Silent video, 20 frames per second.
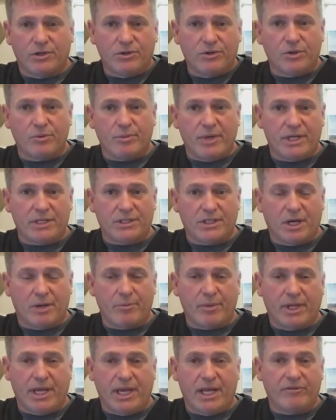doing the best job
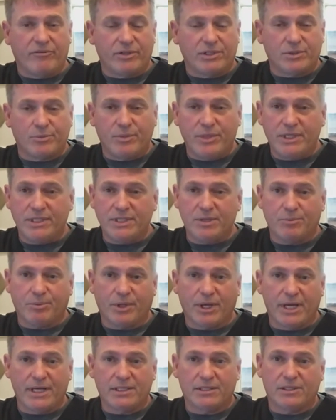they can. If it's a busy
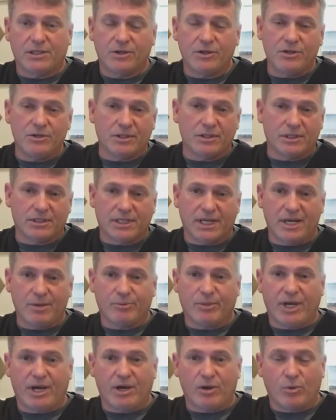place, they're using the same
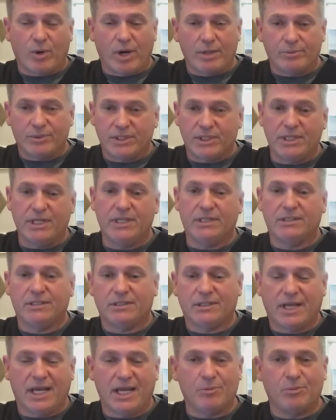type of like
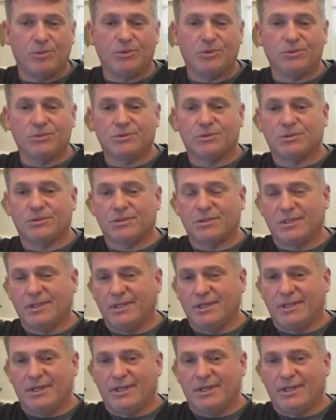seats, tables,